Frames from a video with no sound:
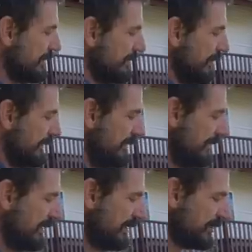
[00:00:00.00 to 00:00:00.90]
sort of
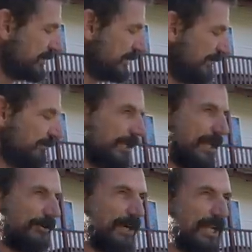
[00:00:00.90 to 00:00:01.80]
swivel
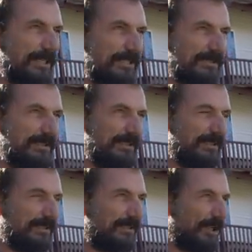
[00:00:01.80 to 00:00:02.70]
that around.
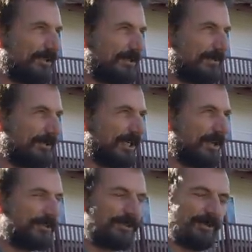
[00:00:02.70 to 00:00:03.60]
Goats are pretty
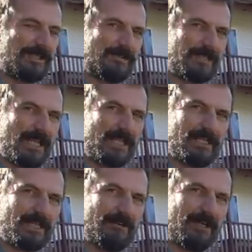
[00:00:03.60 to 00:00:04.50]
notorious for
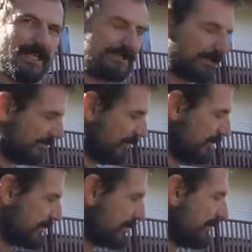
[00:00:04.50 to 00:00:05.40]
tangling around, so if you
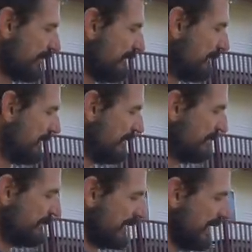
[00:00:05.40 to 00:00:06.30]
just sort
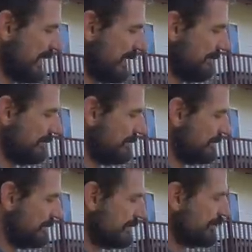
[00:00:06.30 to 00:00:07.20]
of
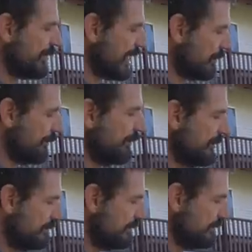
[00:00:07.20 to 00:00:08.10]
shackled
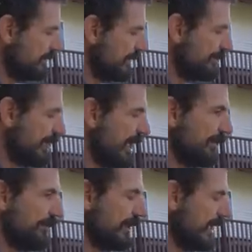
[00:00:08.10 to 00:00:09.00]
some
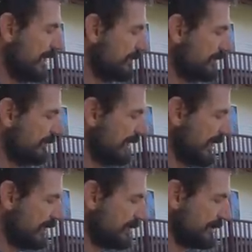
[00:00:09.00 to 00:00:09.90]
chain on there, sooner or
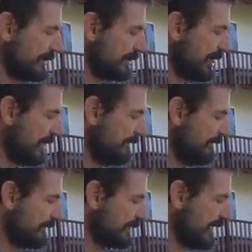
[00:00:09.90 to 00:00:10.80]
later, because of the shape of
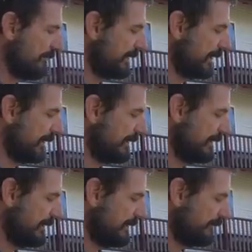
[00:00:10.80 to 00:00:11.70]
the star picket,
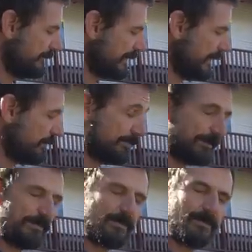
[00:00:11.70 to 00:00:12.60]
it would
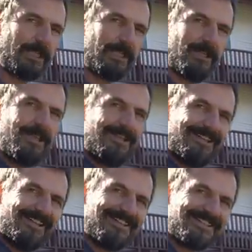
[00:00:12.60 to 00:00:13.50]
probably
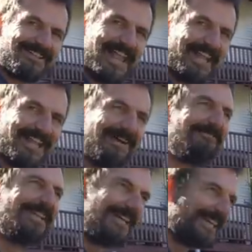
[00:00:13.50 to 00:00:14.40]
snag up,
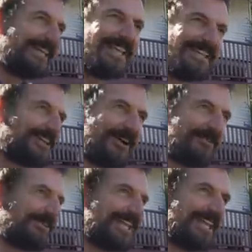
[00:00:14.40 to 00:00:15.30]
and then the goat
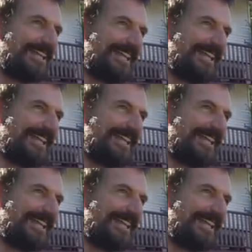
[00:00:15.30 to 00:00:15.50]
would get